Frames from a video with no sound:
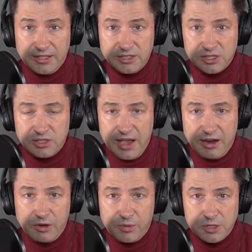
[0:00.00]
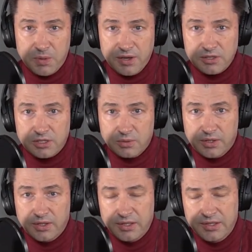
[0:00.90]
It's just how you respond to
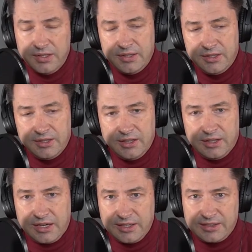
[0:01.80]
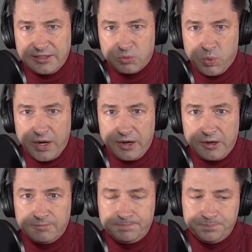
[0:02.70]
it. And I think that's where